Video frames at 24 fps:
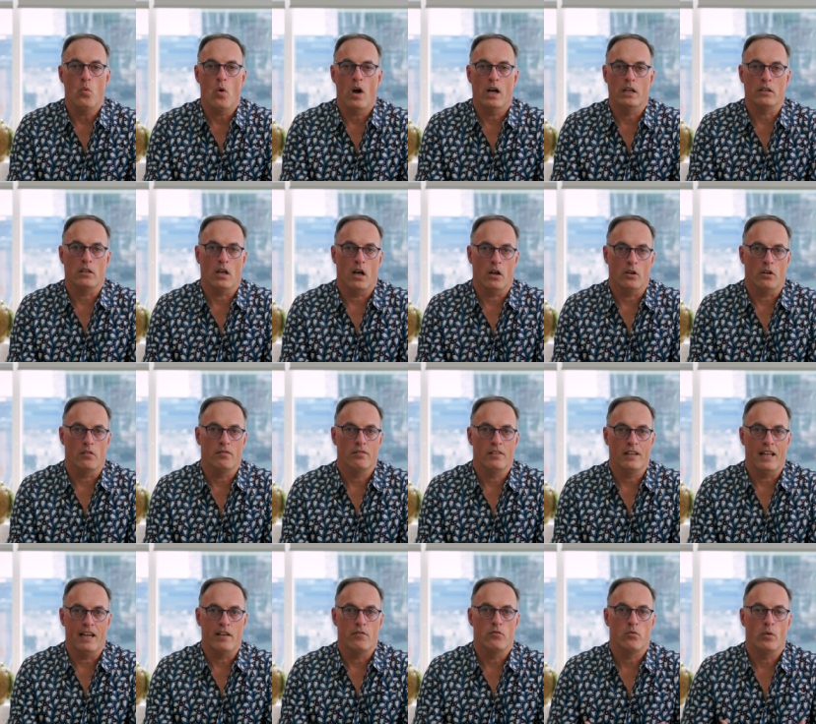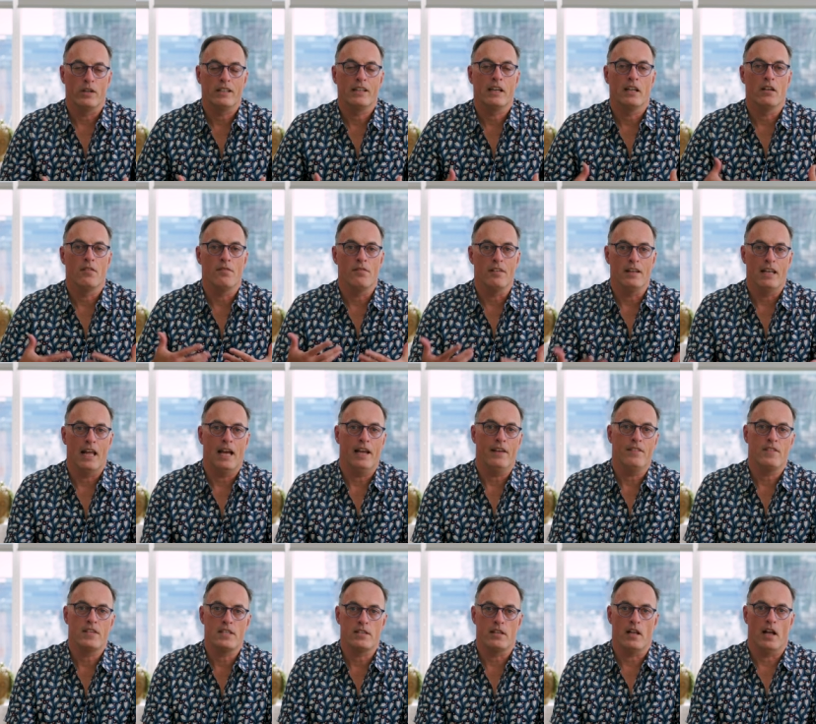want out of life. What kind of
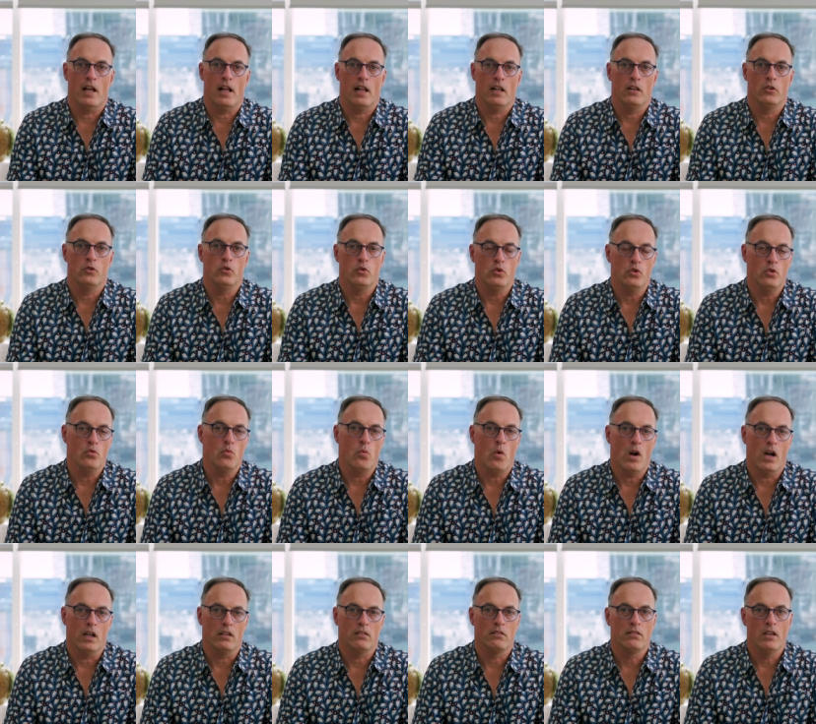lifestyle do you want?